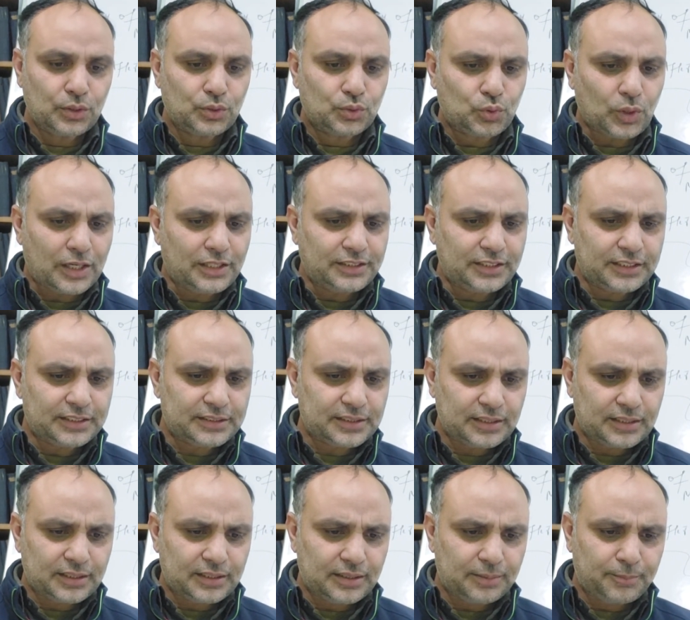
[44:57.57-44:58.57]
So I'll just
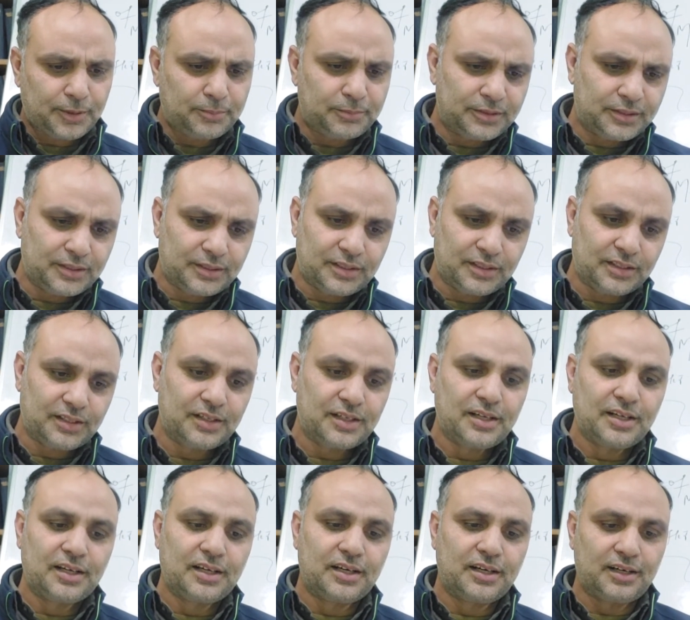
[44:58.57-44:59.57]
maybe
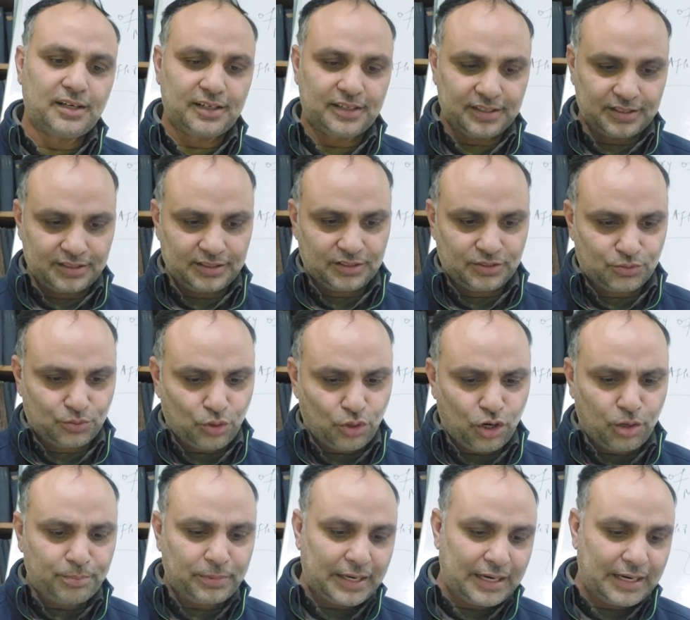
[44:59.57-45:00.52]
stop